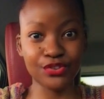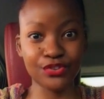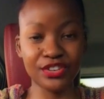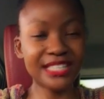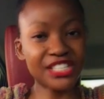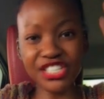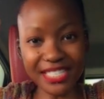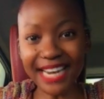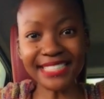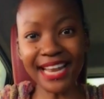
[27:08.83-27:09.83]
She's, she's
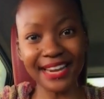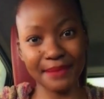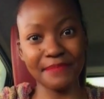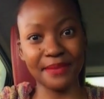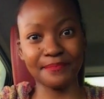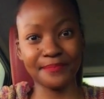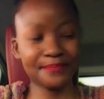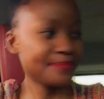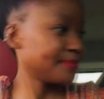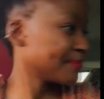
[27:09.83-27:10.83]
raselaring
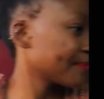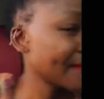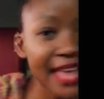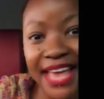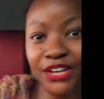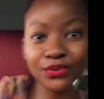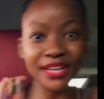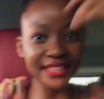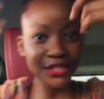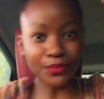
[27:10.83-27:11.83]
me.
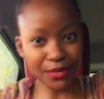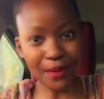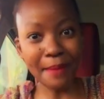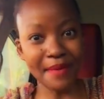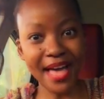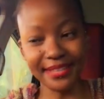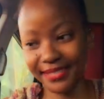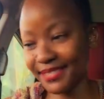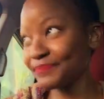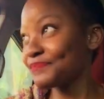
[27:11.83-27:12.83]
Including these wind wipers.
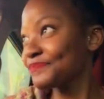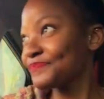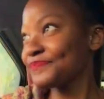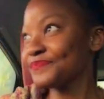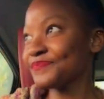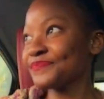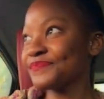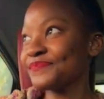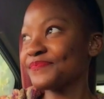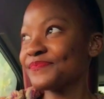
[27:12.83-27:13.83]

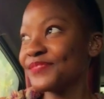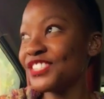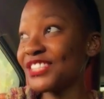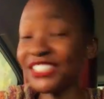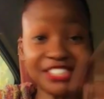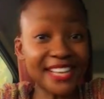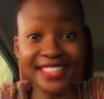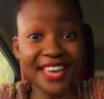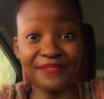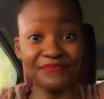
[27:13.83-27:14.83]
She's just chilling there